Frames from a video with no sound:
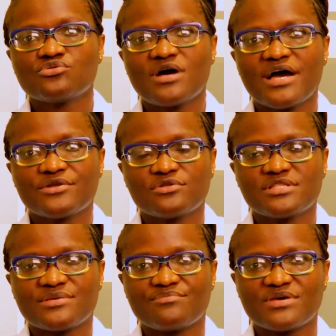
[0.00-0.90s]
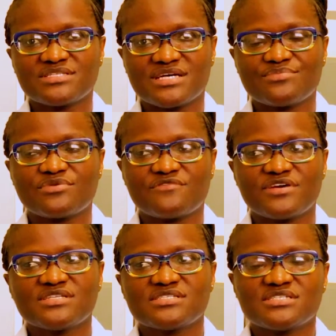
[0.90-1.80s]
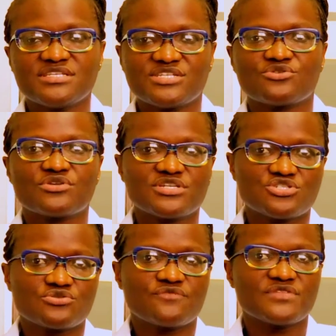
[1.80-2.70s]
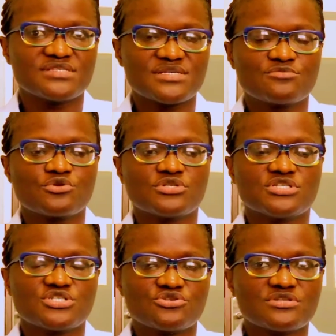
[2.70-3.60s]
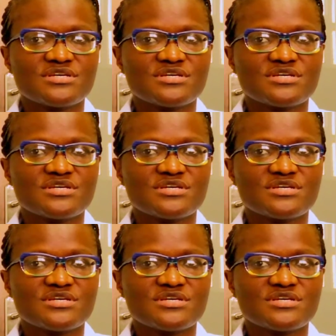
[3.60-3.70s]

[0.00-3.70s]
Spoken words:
handle them better and prevent deterioration of the same condition.